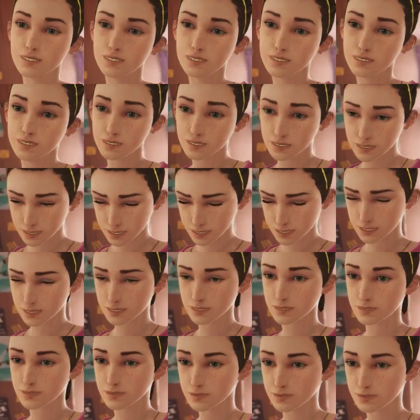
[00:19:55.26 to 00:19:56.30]
Oh,
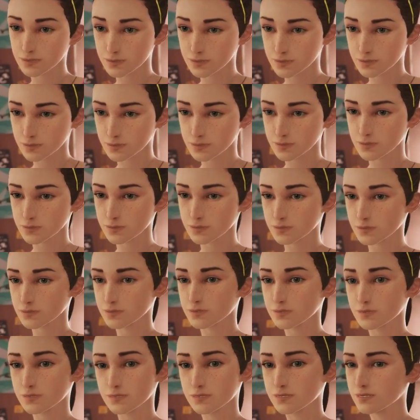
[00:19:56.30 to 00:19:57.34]
yes.
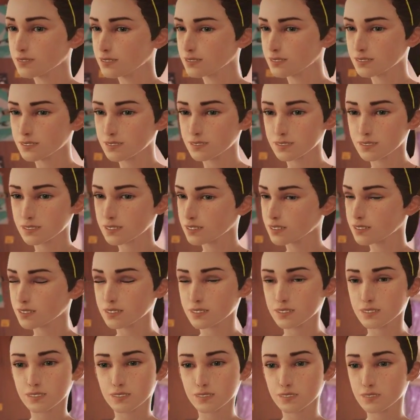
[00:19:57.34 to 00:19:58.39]
Take that,
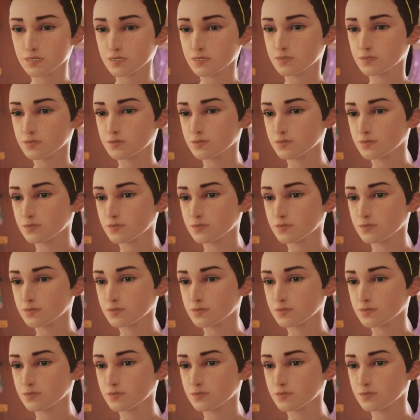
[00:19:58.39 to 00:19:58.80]
Rat King.